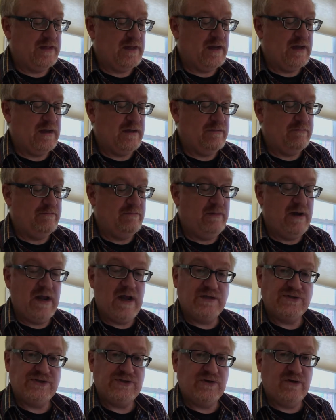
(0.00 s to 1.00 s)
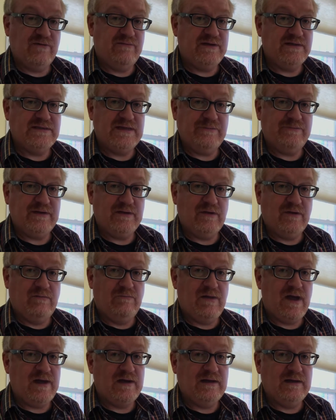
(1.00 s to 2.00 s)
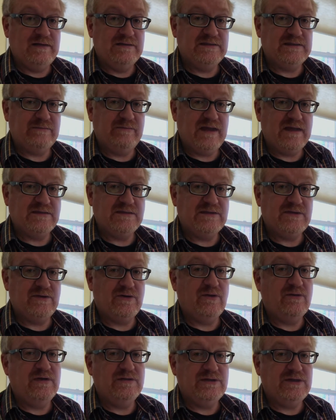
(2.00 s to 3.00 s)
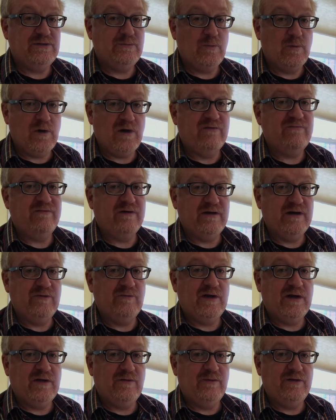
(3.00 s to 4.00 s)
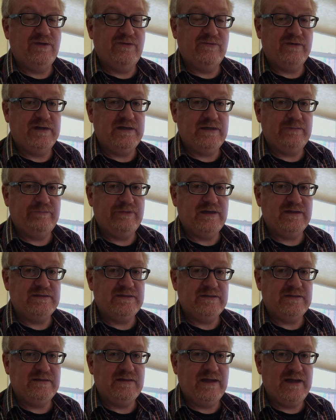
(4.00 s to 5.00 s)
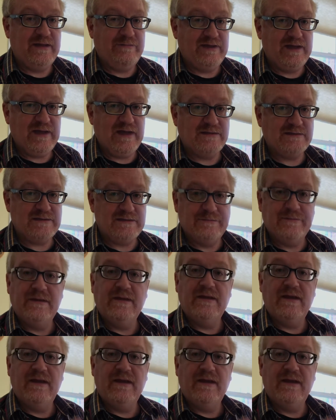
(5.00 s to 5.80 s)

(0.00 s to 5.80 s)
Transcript: I'm not sure if the typical modeling cements are going to work very well with 3D printed ABS.